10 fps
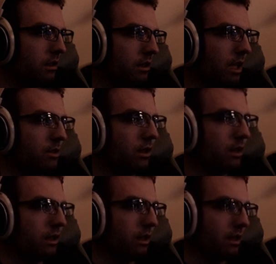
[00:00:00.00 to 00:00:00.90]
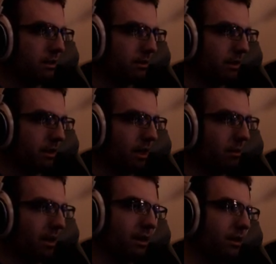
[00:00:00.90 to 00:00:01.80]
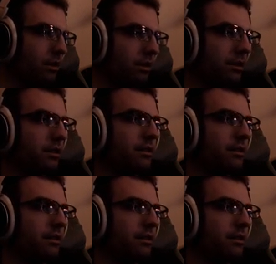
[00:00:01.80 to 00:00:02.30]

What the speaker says: They try to connect her in. I mean, it's